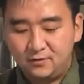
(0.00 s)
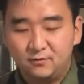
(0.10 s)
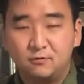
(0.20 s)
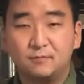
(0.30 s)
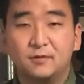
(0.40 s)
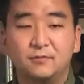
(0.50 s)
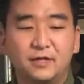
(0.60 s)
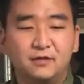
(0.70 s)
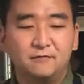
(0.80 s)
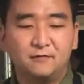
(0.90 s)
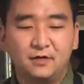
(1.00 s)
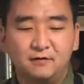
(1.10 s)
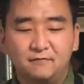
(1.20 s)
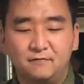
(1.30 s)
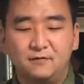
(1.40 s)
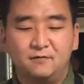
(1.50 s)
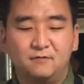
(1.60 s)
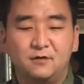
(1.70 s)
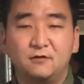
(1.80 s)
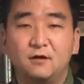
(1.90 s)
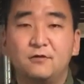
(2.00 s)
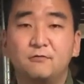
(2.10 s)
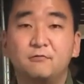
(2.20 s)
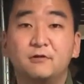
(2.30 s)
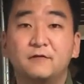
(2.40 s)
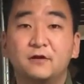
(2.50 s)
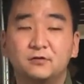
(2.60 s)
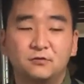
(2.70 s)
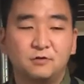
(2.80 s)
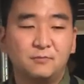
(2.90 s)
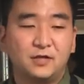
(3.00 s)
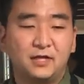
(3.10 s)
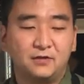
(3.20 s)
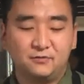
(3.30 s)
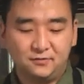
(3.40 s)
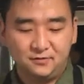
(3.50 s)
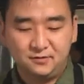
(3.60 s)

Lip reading: you grip the blade of your knife, and with your other three fingers you grip the handle.